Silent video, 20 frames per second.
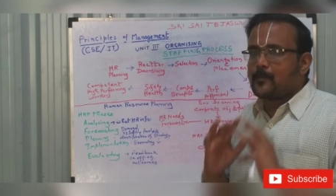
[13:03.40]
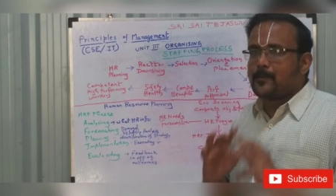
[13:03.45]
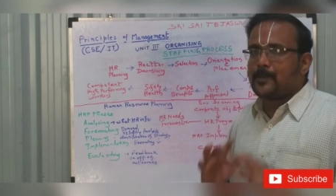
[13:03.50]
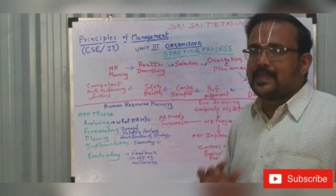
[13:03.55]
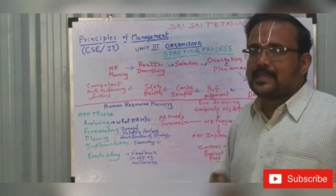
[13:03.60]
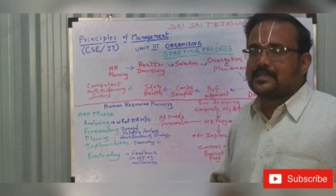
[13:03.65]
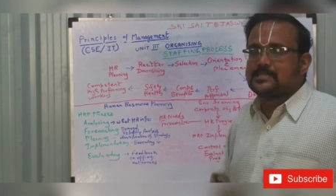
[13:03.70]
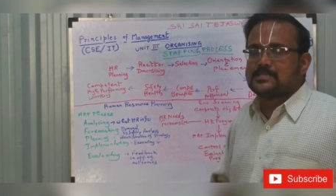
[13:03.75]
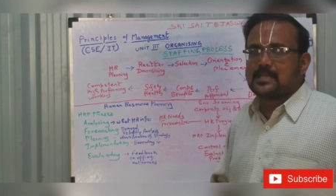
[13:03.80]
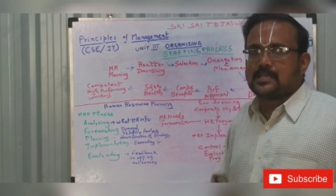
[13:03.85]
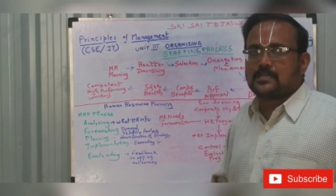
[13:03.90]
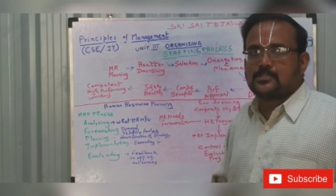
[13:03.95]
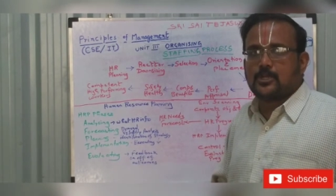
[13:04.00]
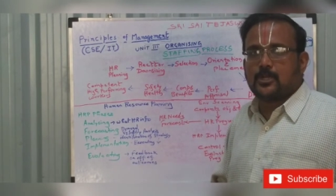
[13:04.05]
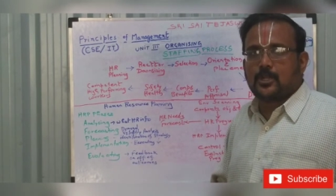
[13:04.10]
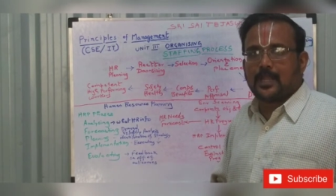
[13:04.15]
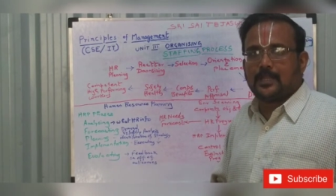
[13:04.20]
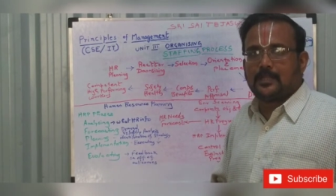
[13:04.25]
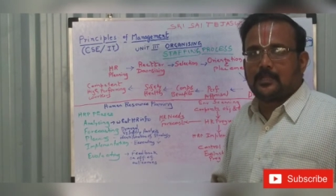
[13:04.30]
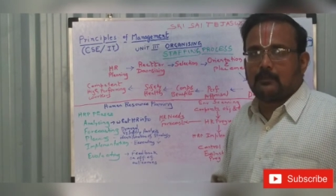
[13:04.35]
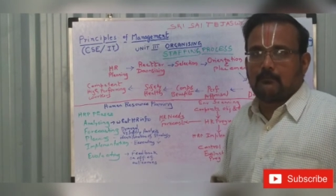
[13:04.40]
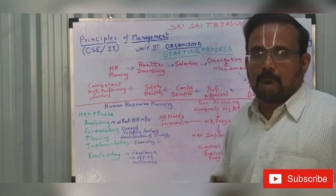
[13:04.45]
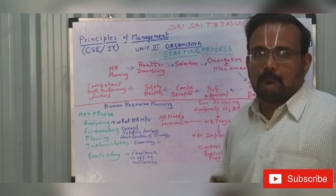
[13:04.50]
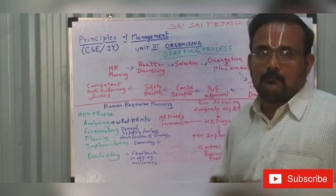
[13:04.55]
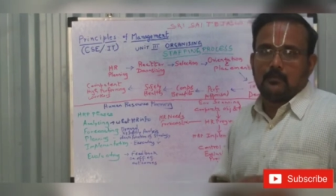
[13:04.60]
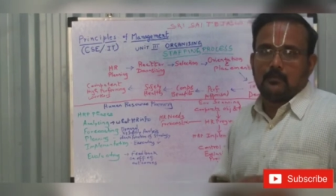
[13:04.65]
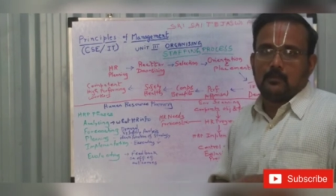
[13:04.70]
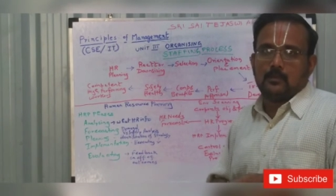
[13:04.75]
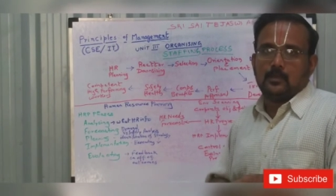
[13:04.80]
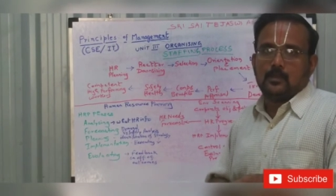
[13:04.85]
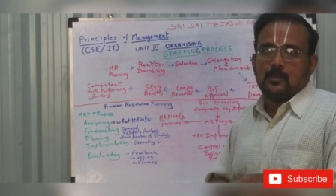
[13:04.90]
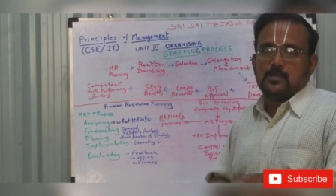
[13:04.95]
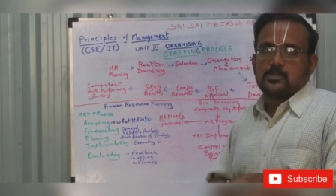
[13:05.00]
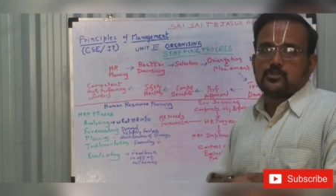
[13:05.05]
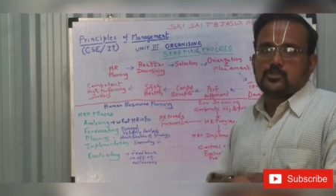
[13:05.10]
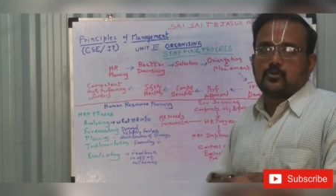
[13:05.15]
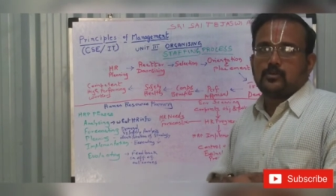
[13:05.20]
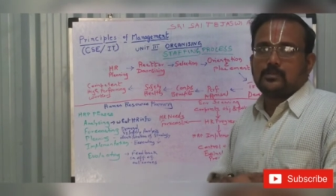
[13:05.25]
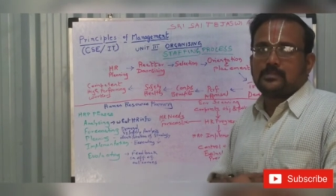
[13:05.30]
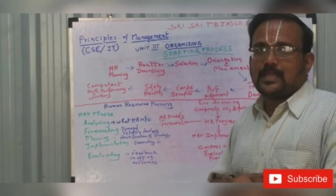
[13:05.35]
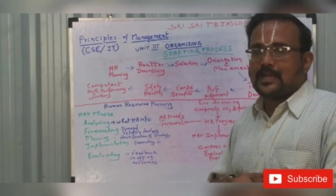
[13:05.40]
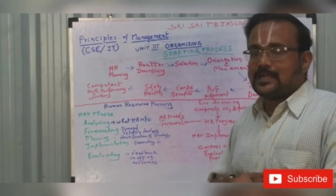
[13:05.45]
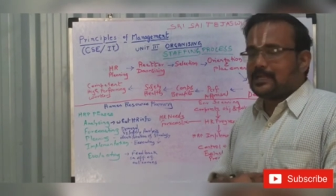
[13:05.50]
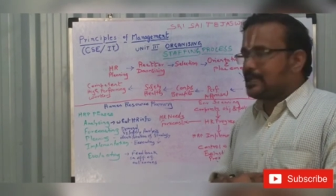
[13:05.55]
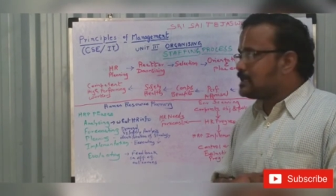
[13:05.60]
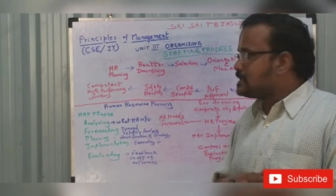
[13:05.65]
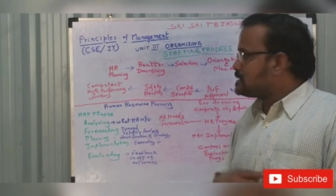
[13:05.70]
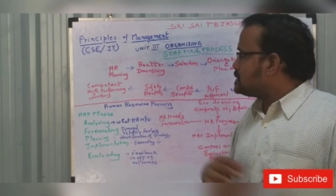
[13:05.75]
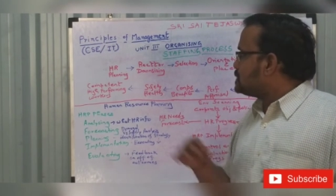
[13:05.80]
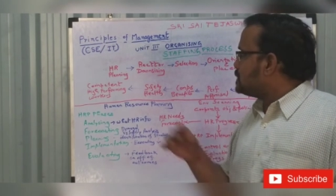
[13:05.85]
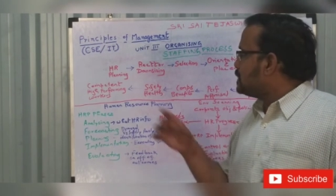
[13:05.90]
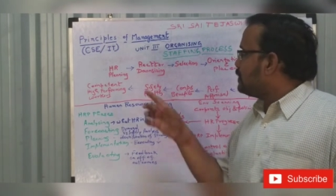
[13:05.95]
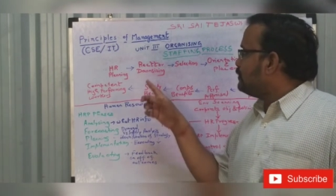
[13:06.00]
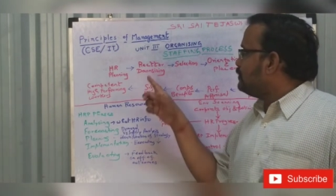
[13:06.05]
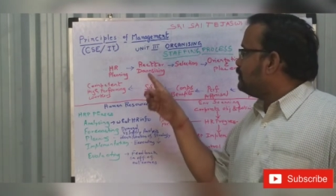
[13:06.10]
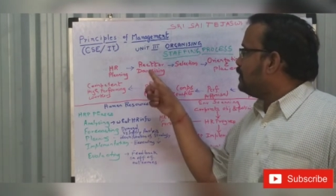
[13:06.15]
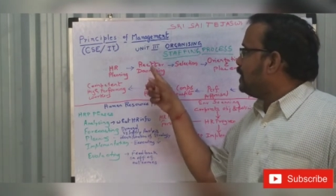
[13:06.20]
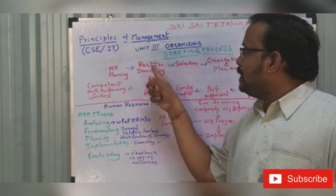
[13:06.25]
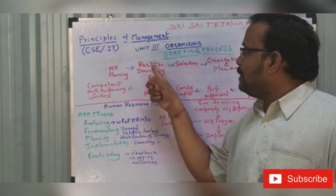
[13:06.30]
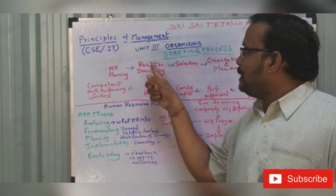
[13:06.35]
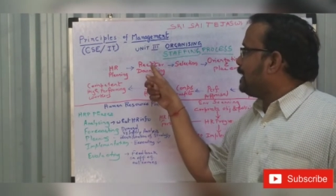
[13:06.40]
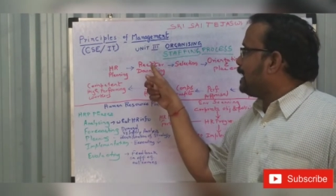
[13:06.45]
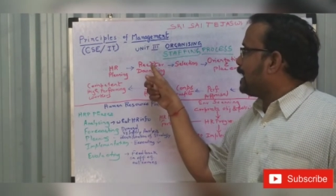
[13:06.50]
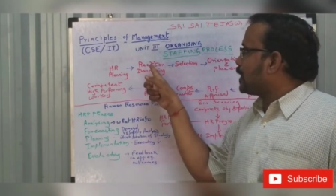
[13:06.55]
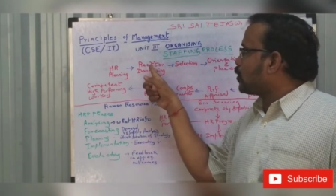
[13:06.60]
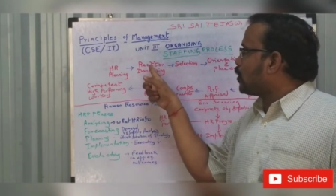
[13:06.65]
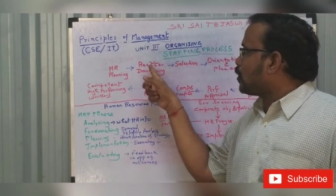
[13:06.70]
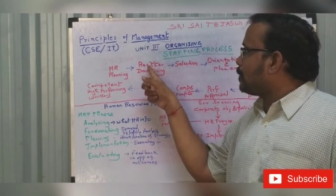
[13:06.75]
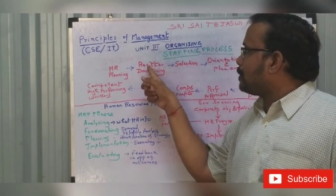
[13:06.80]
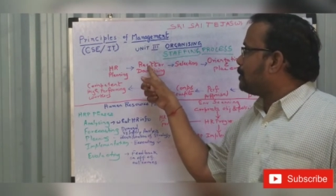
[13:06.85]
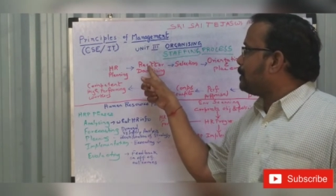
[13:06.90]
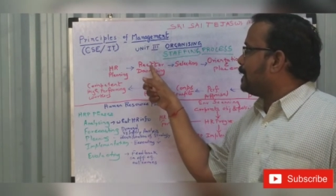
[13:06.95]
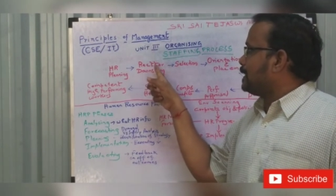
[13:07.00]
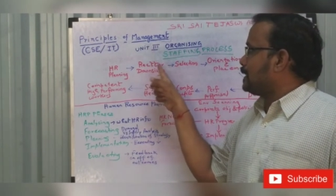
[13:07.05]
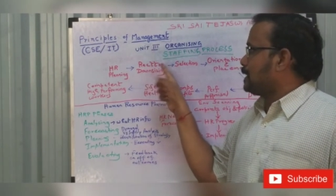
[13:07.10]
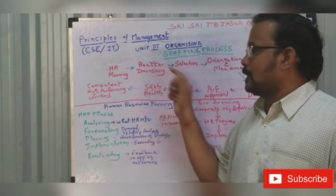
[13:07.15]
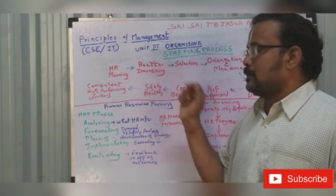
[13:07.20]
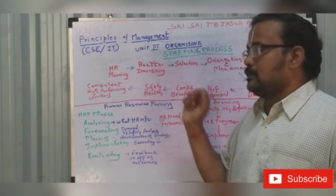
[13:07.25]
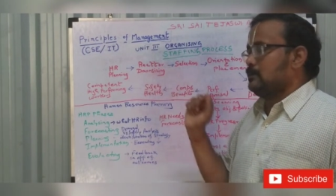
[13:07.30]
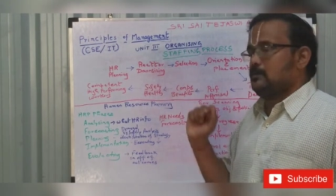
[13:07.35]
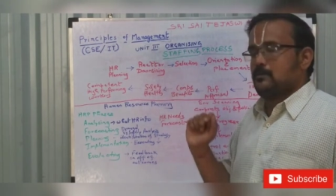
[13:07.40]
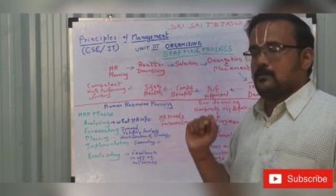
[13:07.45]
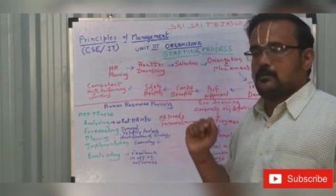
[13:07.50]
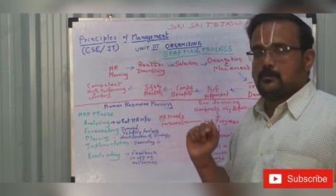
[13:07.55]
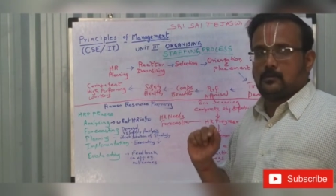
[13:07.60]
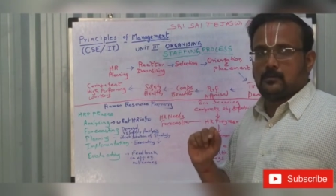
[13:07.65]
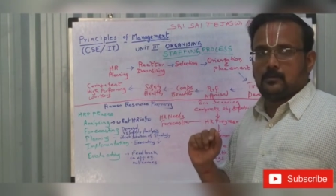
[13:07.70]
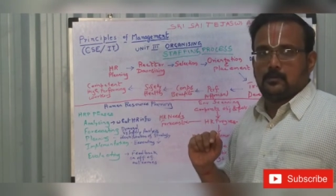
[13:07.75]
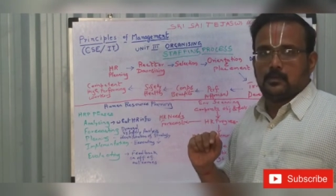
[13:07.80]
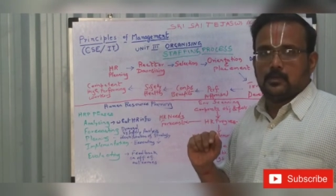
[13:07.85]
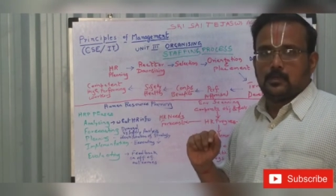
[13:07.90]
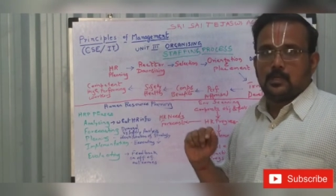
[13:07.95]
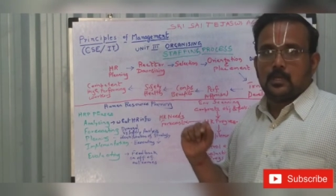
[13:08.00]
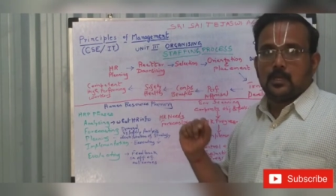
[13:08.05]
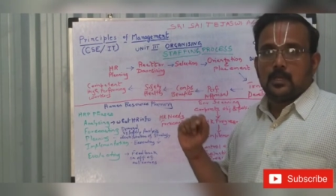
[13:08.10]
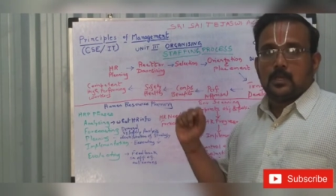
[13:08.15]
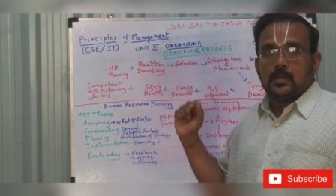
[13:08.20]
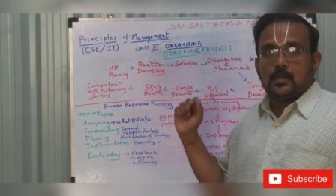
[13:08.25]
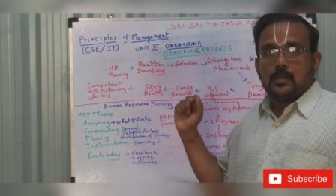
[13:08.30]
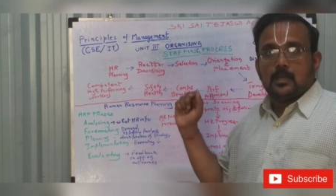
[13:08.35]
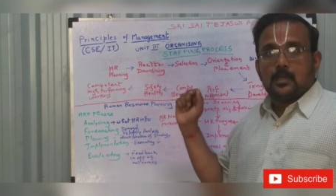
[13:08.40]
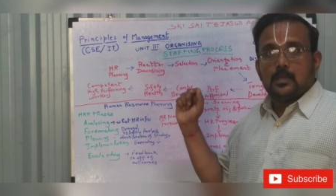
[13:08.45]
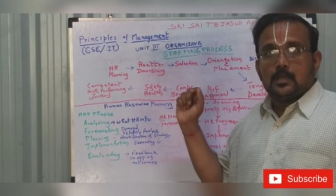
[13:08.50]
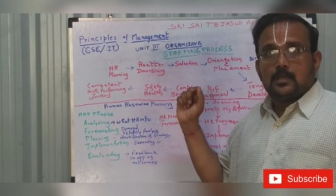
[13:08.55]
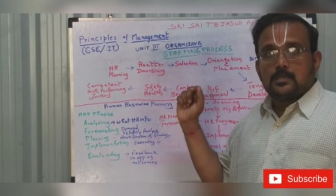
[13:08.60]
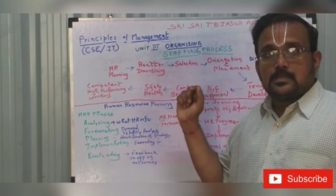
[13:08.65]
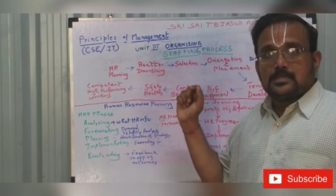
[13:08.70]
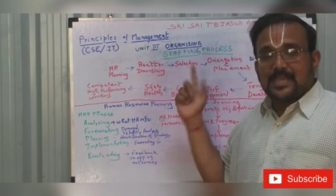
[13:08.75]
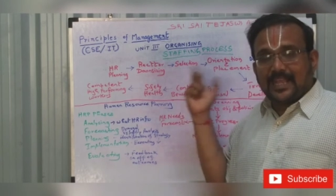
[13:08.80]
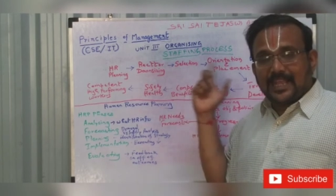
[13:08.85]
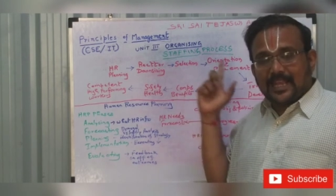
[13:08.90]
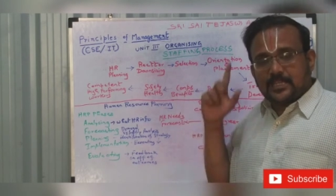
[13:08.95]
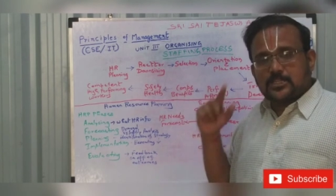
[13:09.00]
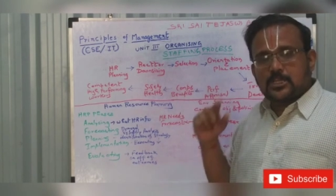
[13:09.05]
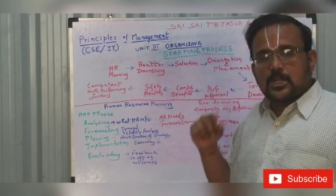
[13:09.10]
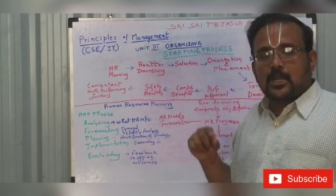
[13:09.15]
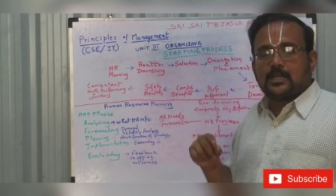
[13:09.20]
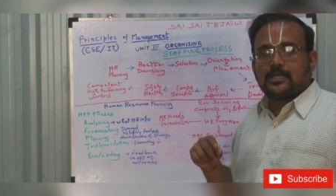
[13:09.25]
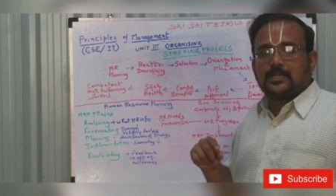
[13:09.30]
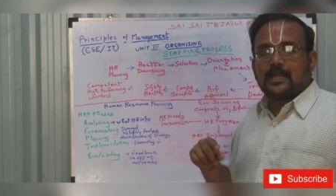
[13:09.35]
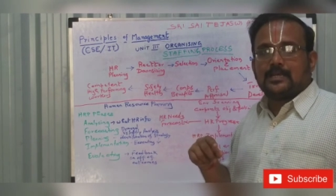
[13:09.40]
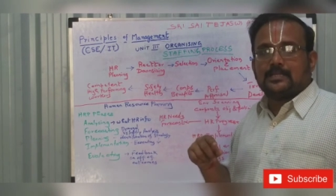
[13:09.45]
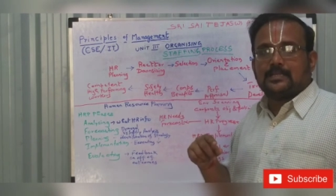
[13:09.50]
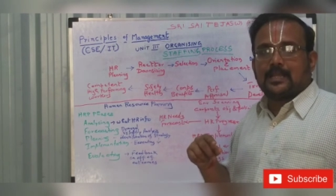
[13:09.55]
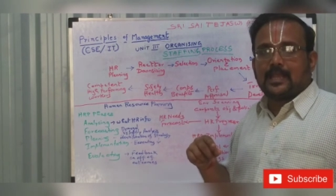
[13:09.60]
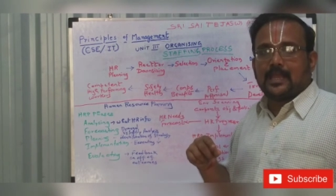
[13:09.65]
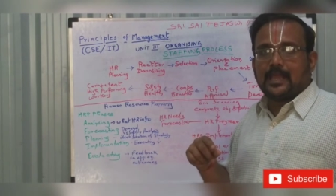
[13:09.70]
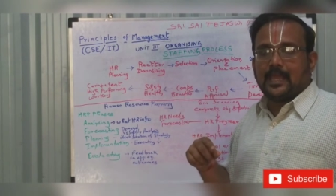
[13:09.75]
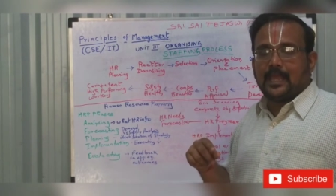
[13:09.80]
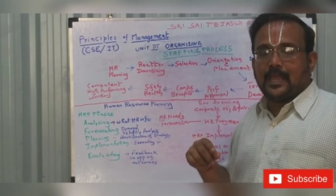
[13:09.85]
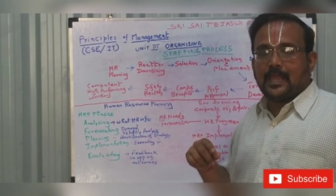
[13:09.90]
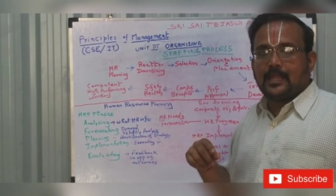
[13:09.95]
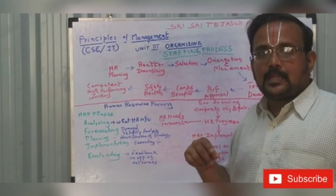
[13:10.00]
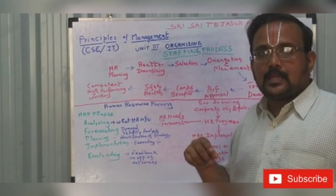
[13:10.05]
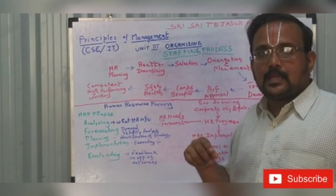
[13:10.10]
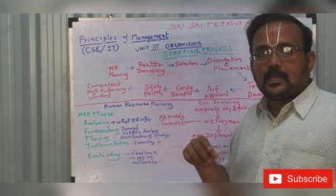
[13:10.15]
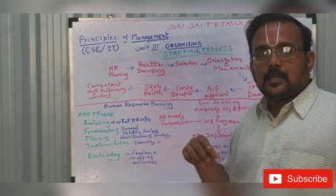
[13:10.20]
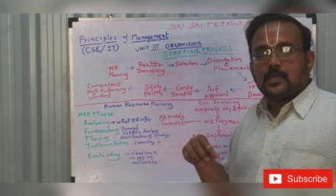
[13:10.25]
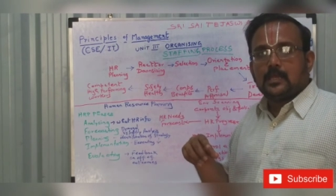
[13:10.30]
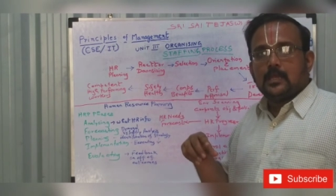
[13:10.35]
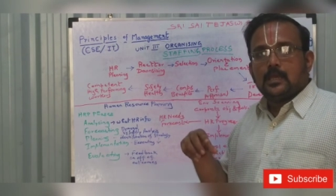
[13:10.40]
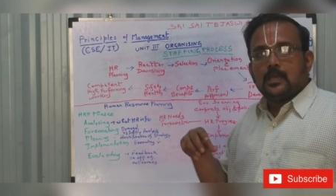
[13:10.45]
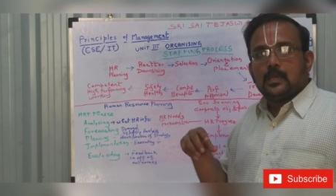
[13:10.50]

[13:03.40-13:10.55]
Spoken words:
of applicants are generated. So that will be recruitment. Selection, on the other hand,